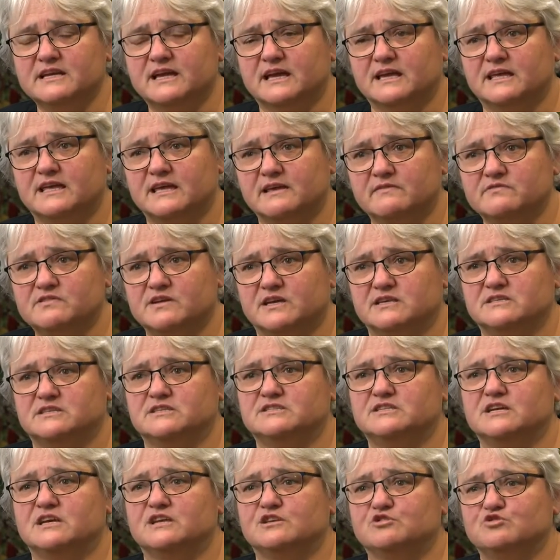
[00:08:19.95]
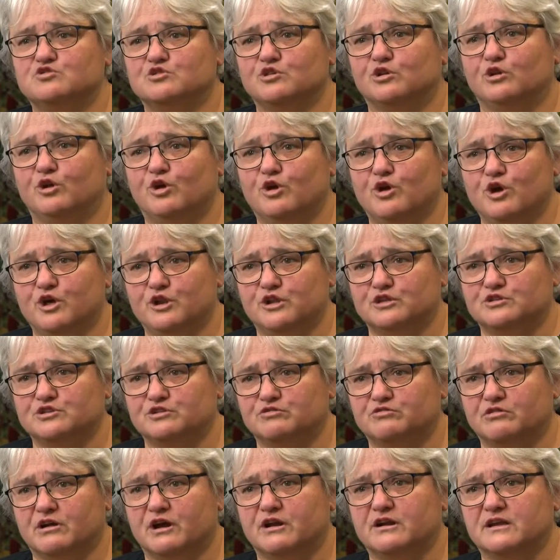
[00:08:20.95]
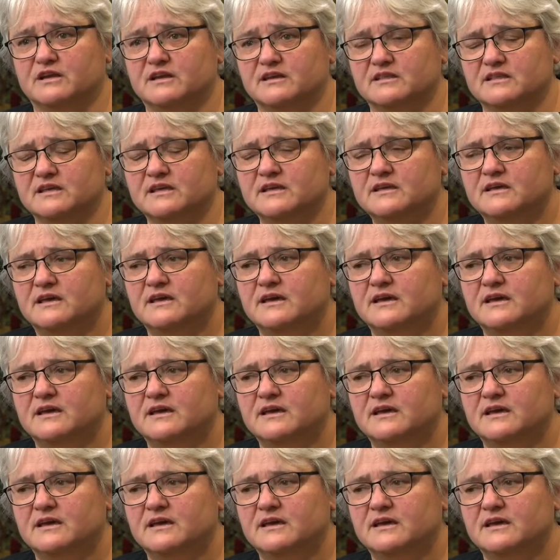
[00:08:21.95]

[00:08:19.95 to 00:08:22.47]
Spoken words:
It gives us a chance to learn and to grow together,